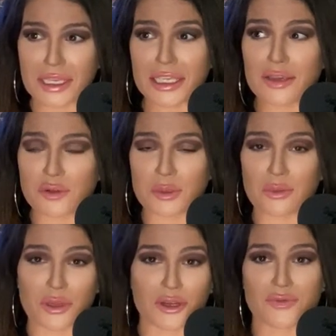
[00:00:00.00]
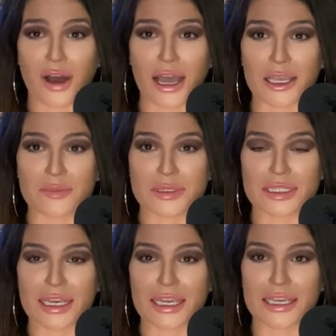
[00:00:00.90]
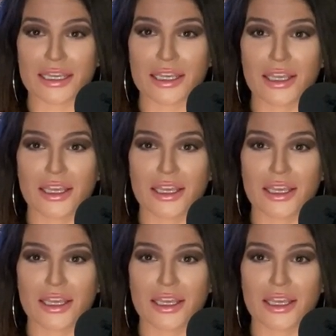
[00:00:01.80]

gives me weird vibes. Like,